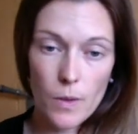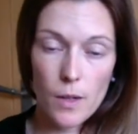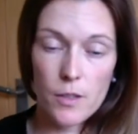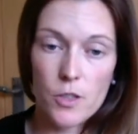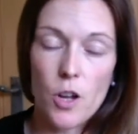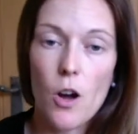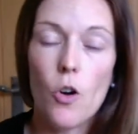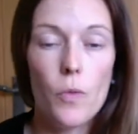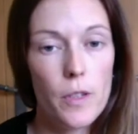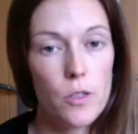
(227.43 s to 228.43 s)
start
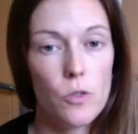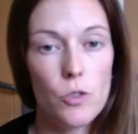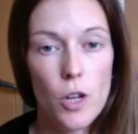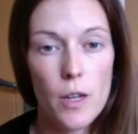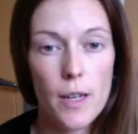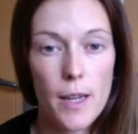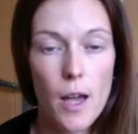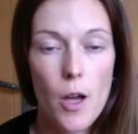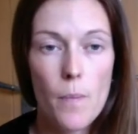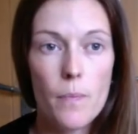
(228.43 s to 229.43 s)
on this new journey.
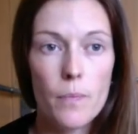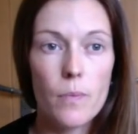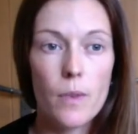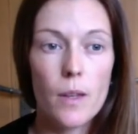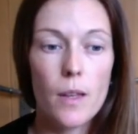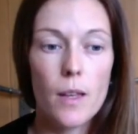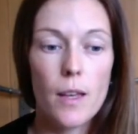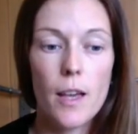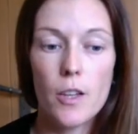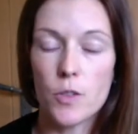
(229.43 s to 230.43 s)

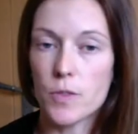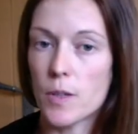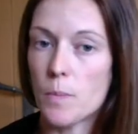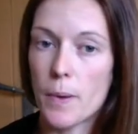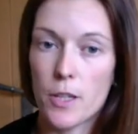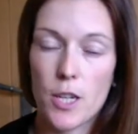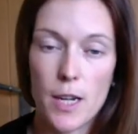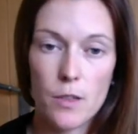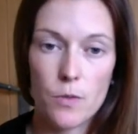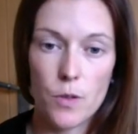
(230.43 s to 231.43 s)
It's obviously a big
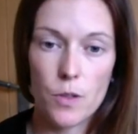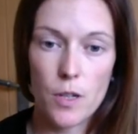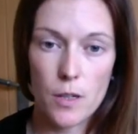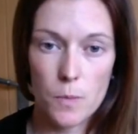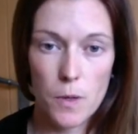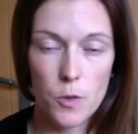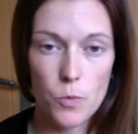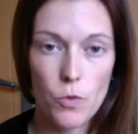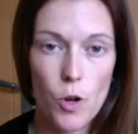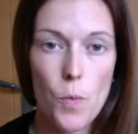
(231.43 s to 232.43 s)
change for Tungsten Management
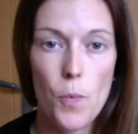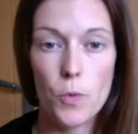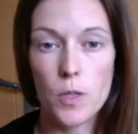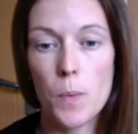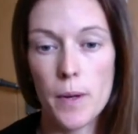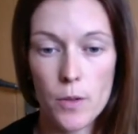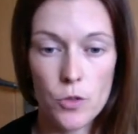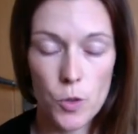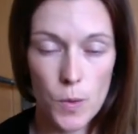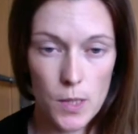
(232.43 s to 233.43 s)
Group. We brought someone else
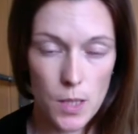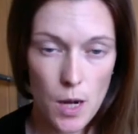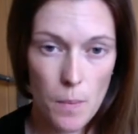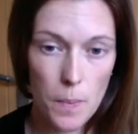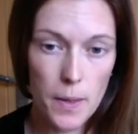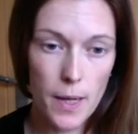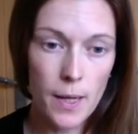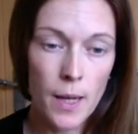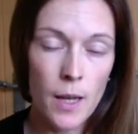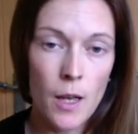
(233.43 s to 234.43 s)
new into the company,
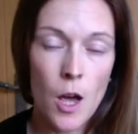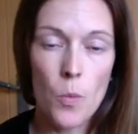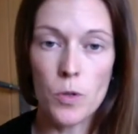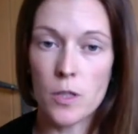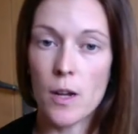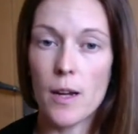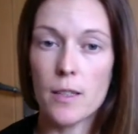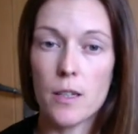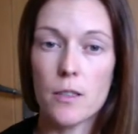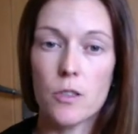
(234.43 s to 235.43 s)
and we're
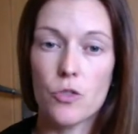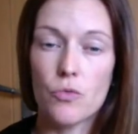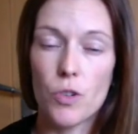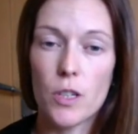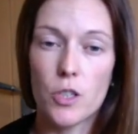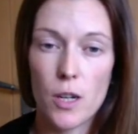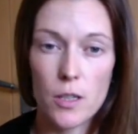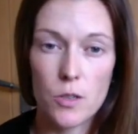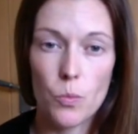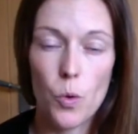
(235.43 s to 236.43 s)
starting to
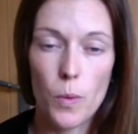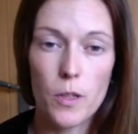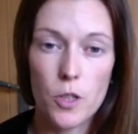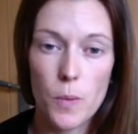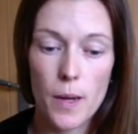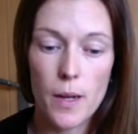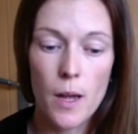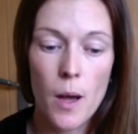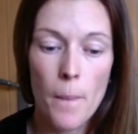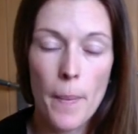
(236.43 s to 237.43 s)
readjust what we're doing.
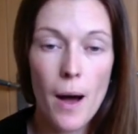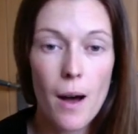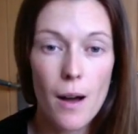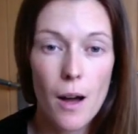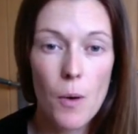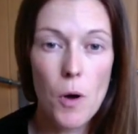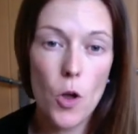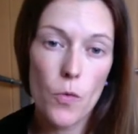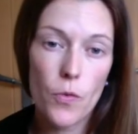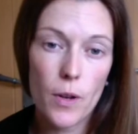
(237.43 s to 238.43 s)
But I'm
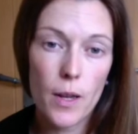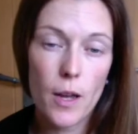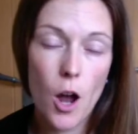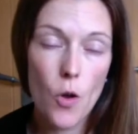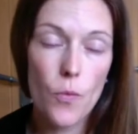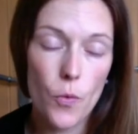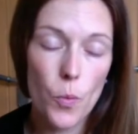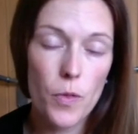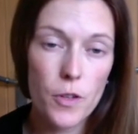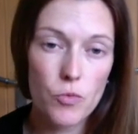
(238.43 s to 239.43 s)
hopeful
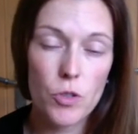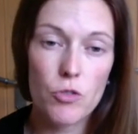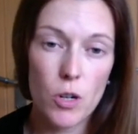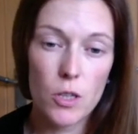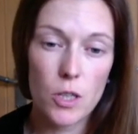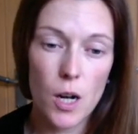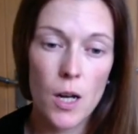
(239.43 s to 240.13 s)
with this restructure